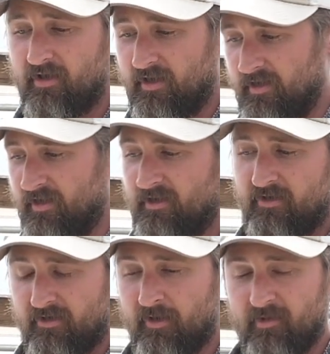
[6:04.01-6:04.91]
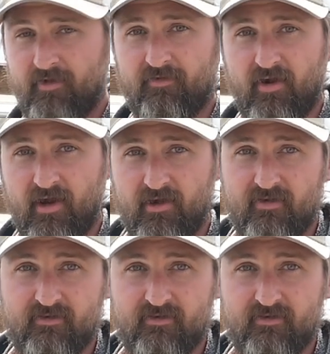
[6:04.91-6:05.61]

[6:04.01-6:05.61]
and indeterminate varieties,